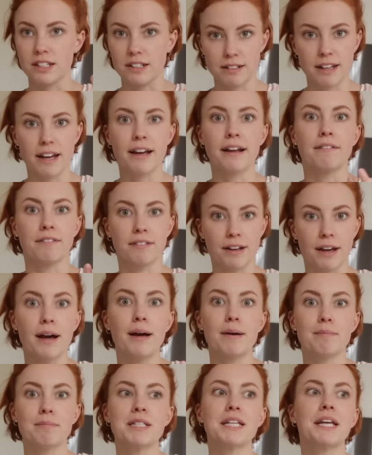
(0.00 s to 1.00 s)
kind of
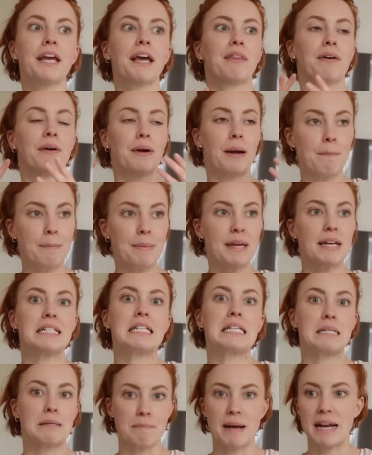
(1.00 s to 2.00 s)
come together
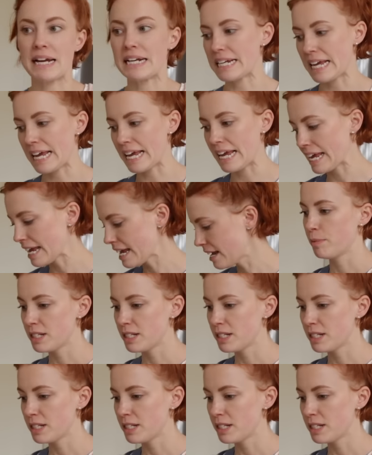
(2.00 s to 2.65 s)
amidst my day.